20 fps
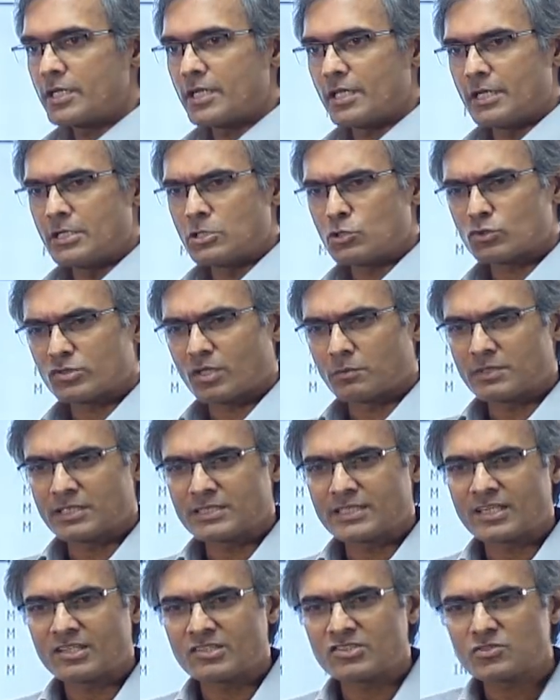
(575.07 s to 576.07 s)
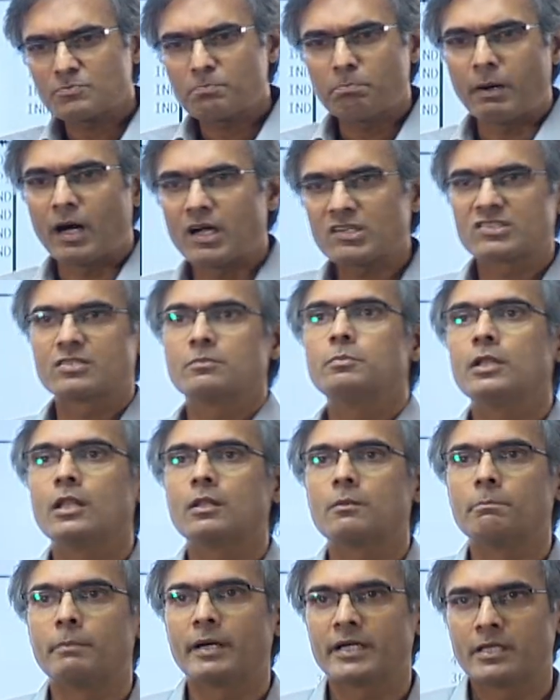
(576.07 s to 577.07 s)
into something that is parsable
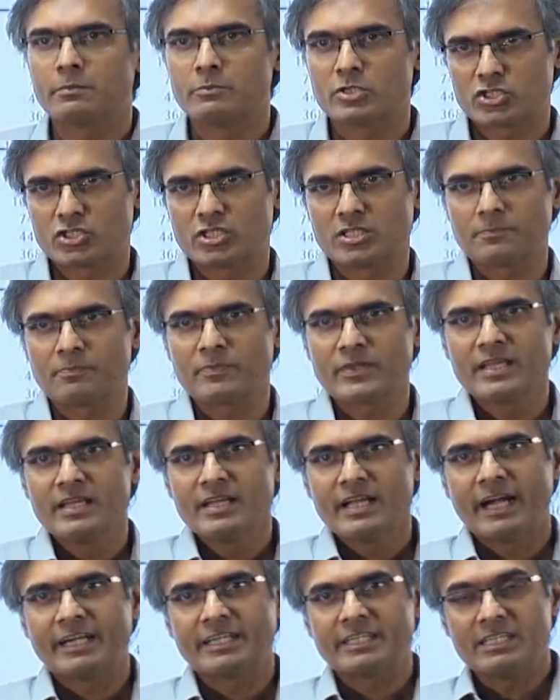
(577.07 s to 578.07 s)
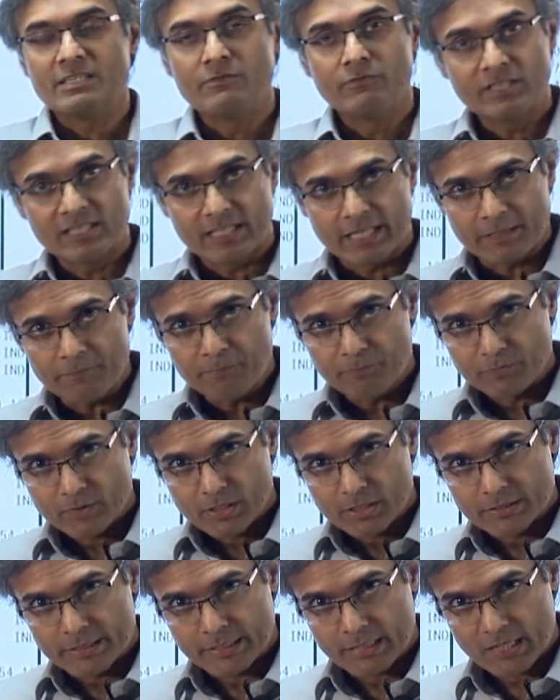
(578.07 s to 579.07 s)
by a machine. And even then,
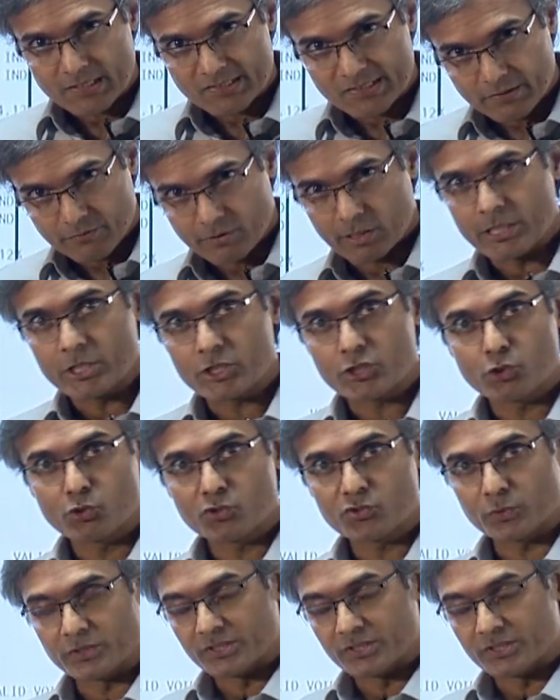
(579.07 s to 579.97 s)
there are several issues with